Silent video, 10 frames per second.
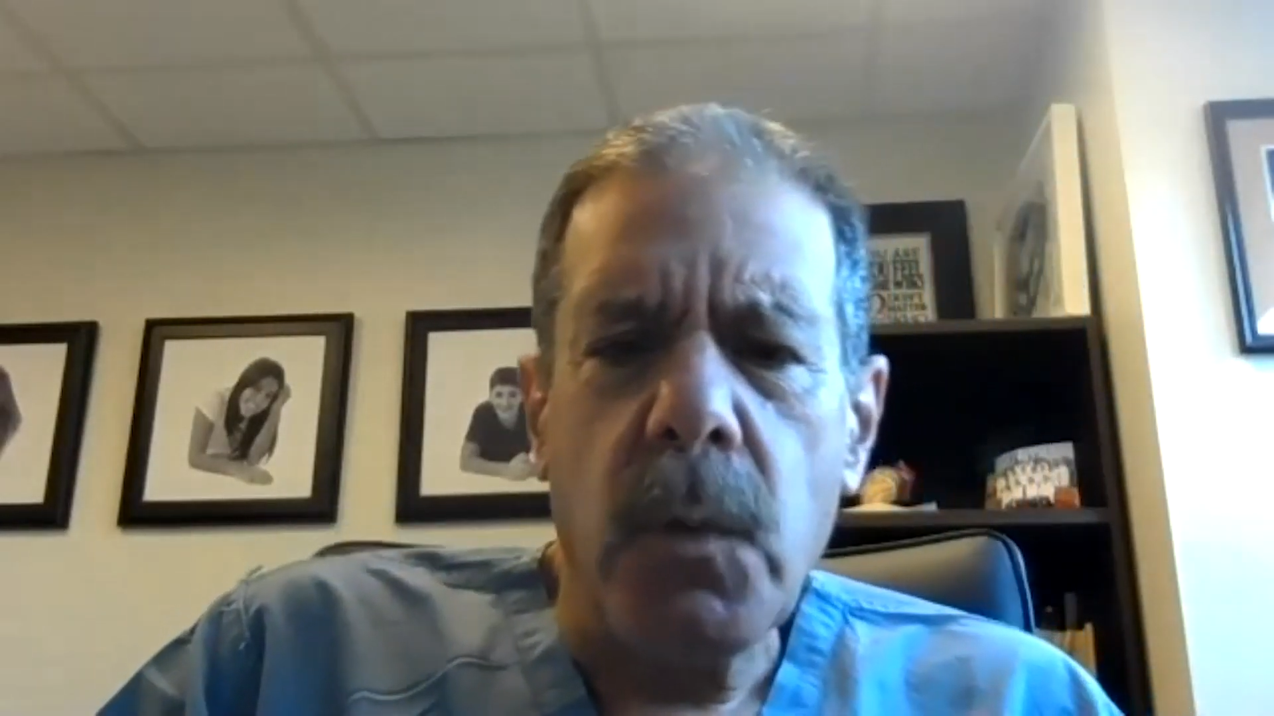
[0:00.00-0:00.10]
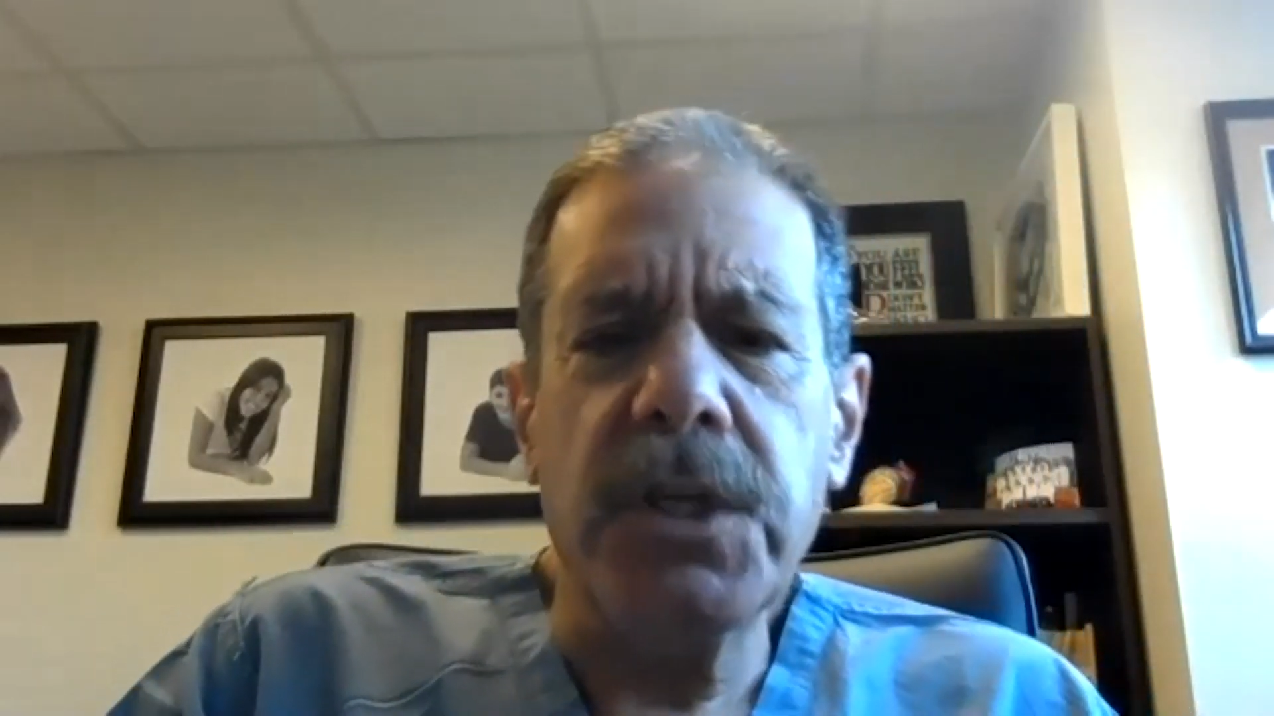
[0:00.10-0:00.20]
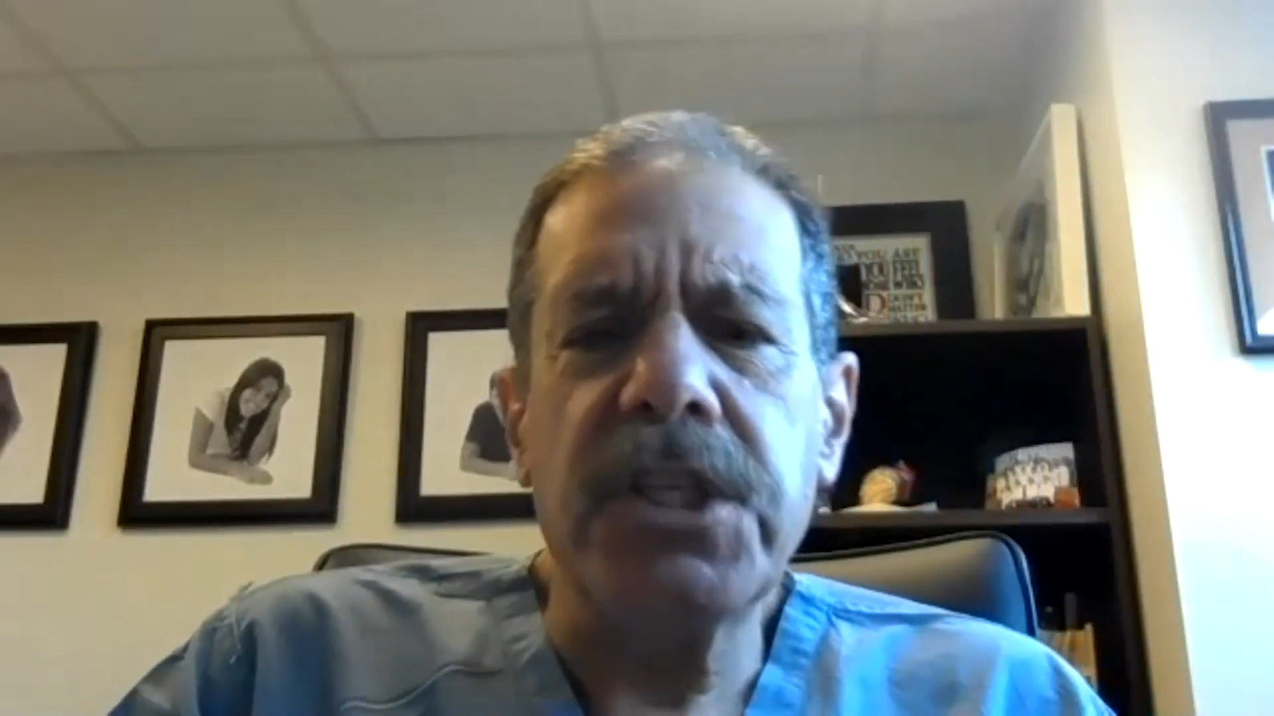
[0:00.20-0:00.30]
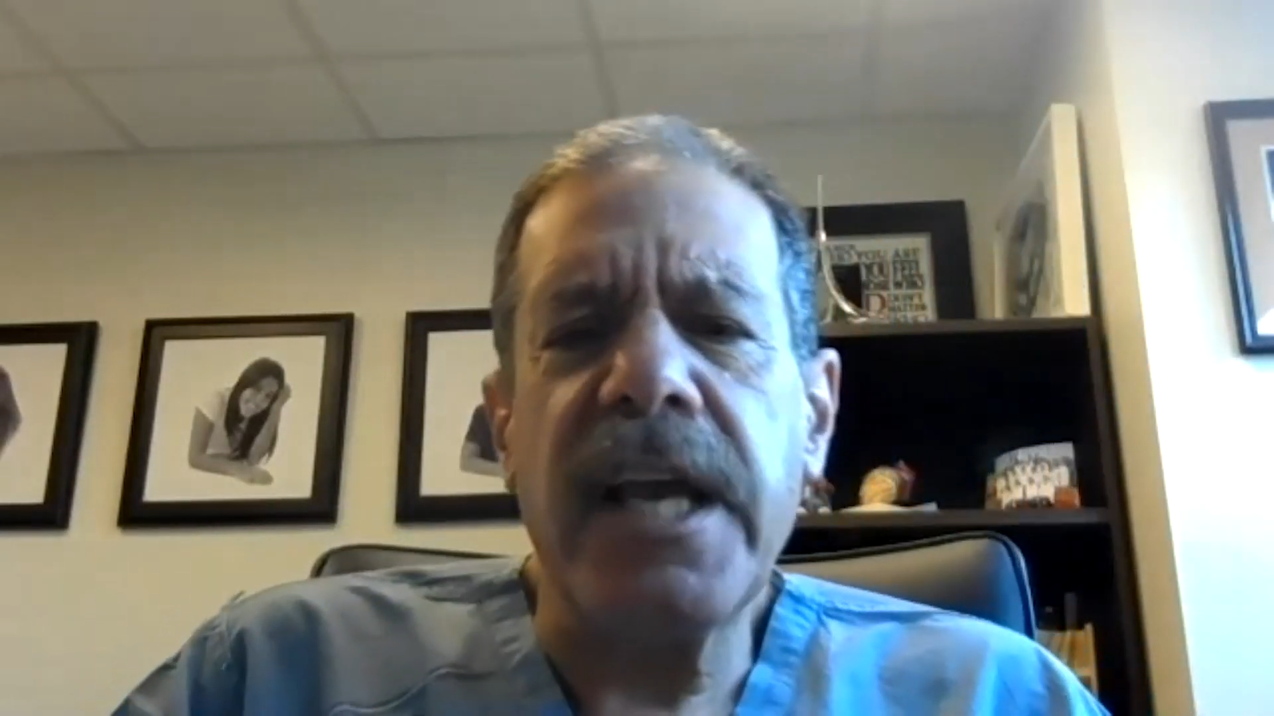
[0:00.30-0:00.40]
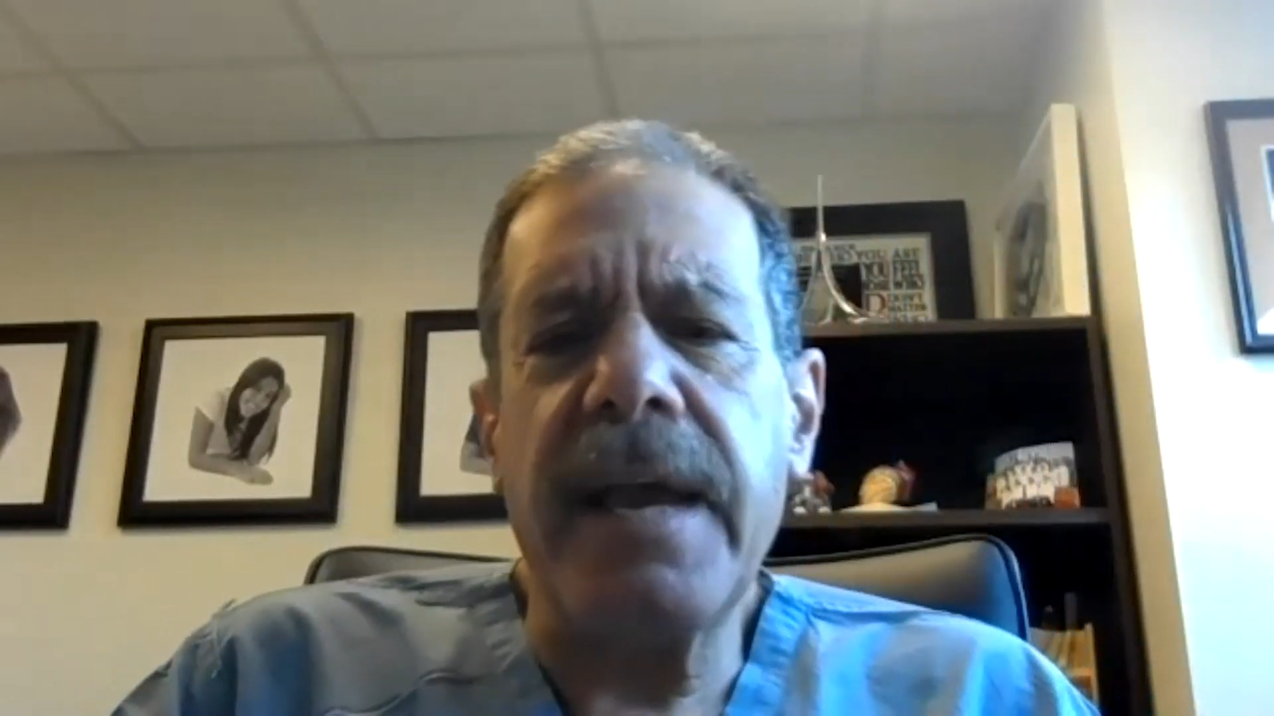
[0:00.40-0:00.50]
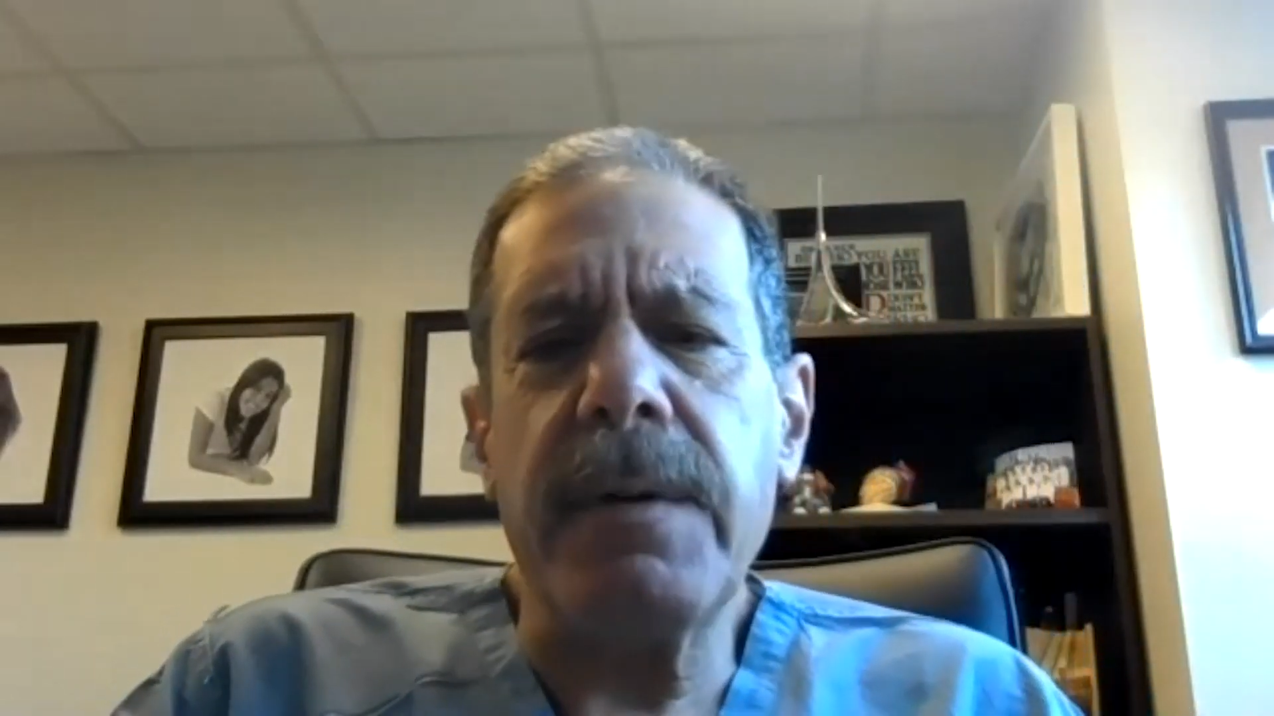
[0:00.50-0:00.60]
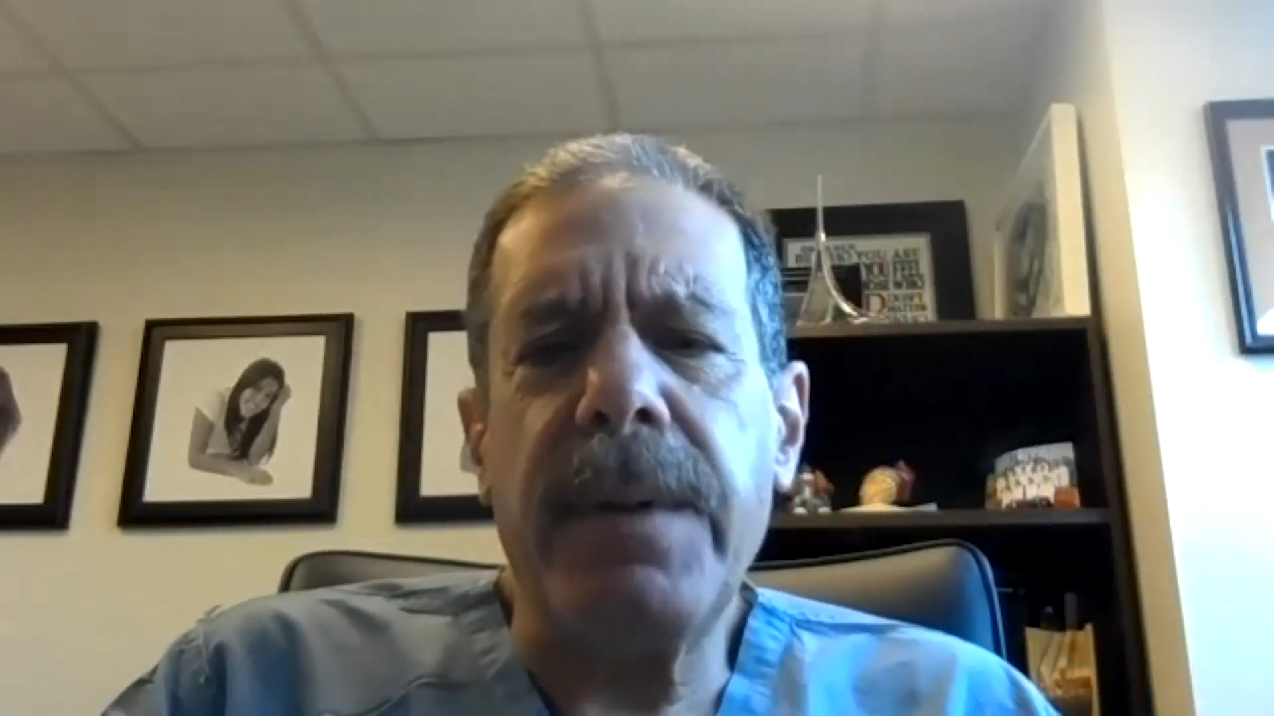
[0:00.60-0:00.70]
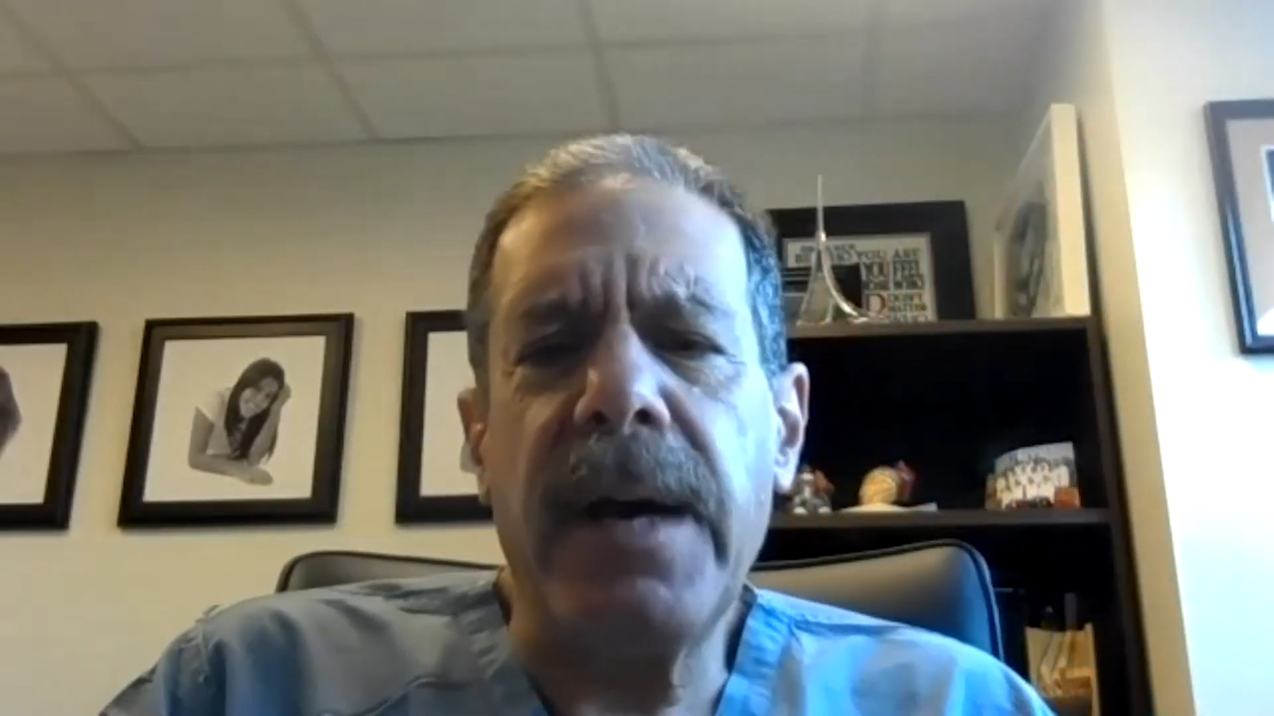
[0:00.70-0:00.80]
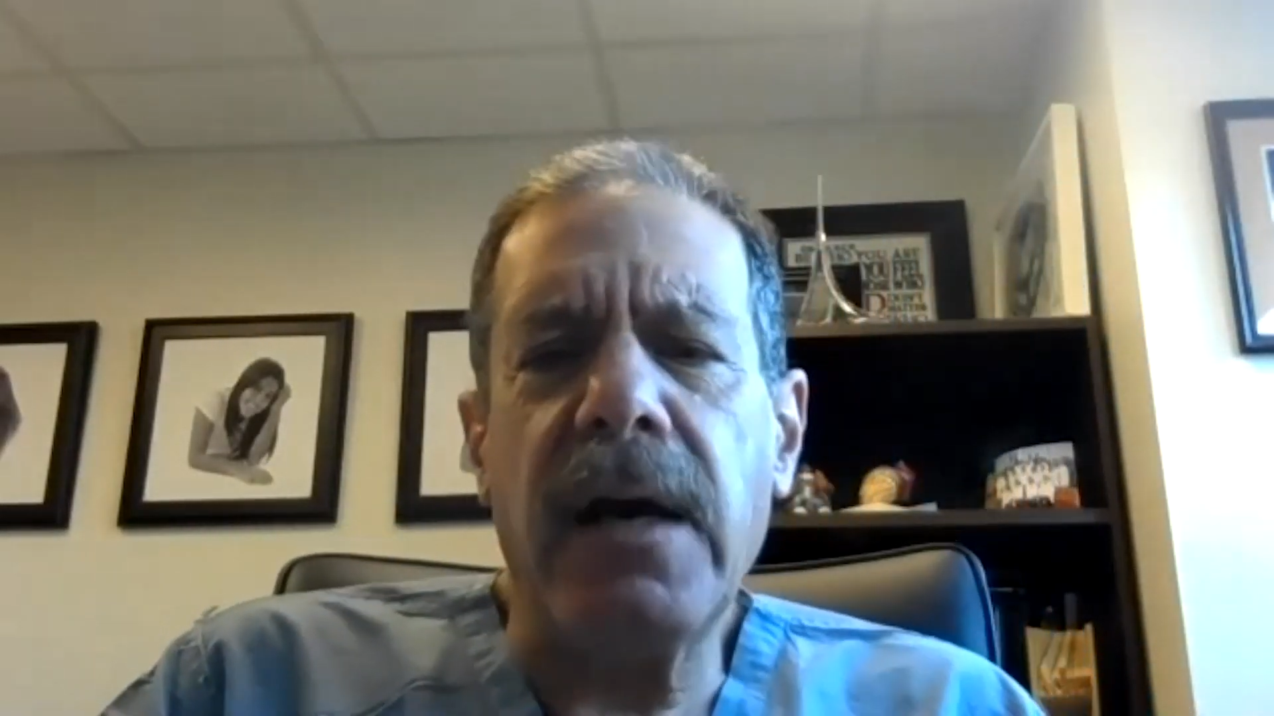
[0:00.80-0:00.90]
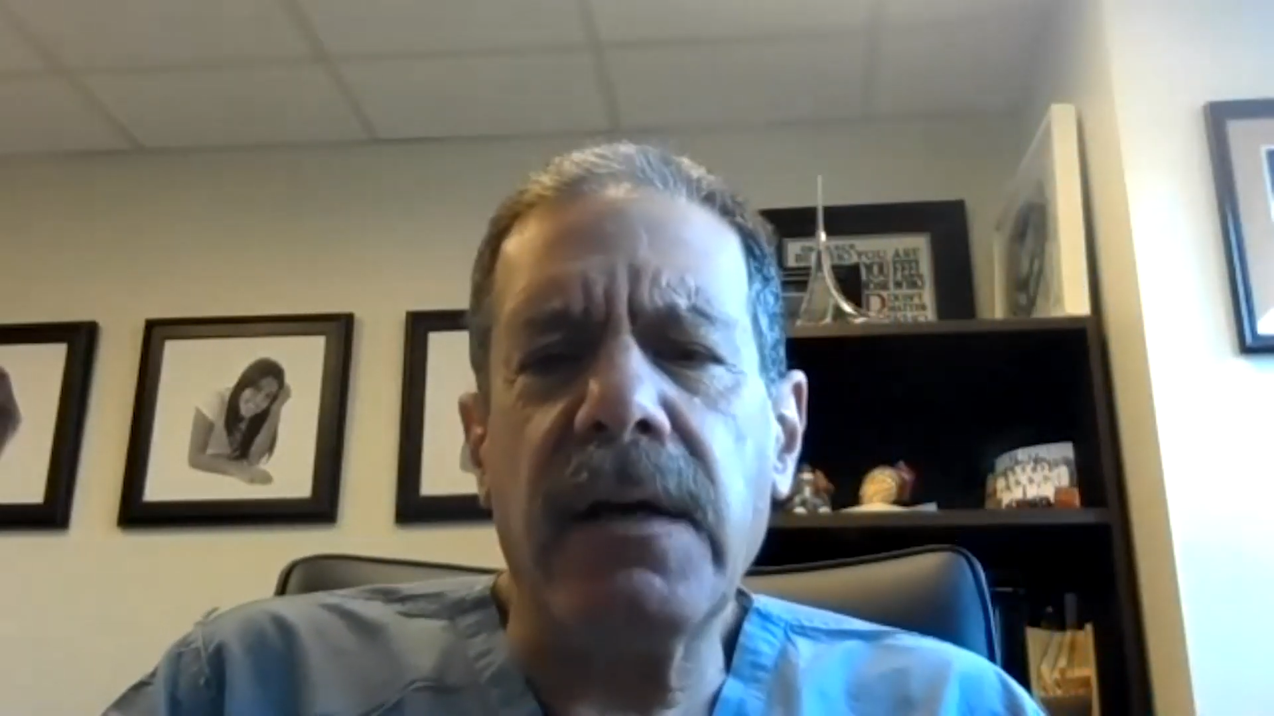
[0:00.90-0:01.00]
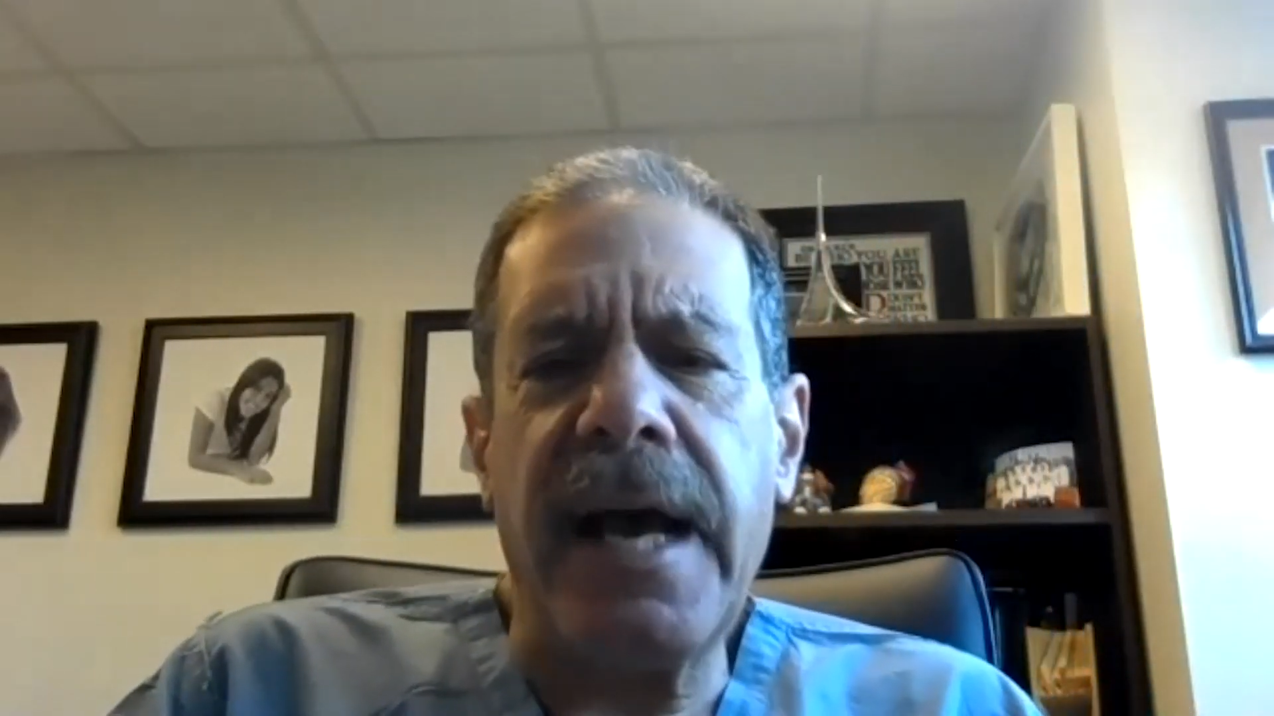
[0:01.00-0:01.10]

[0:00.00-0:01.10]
which came about